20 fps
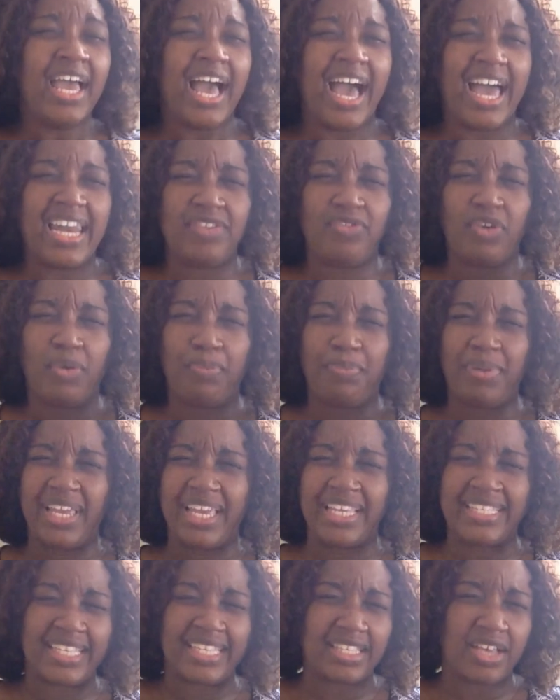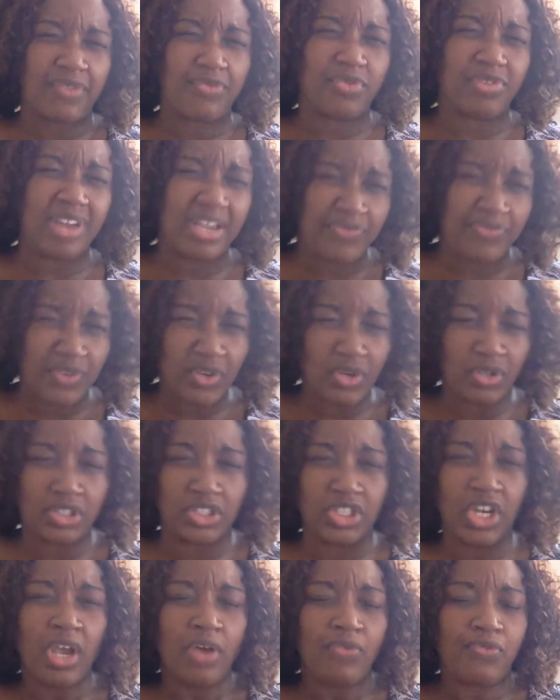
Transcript: and even places of refuge